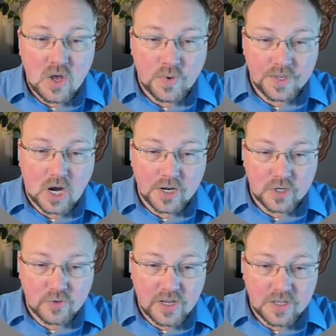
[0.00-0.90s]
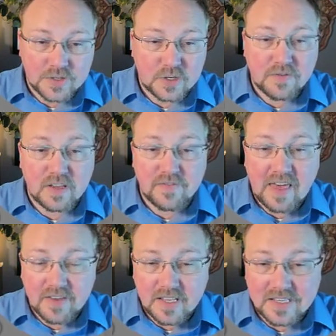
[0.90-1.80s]
with an audit trail and certificate of
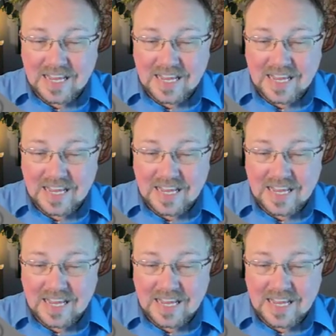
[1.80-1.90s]
evidence.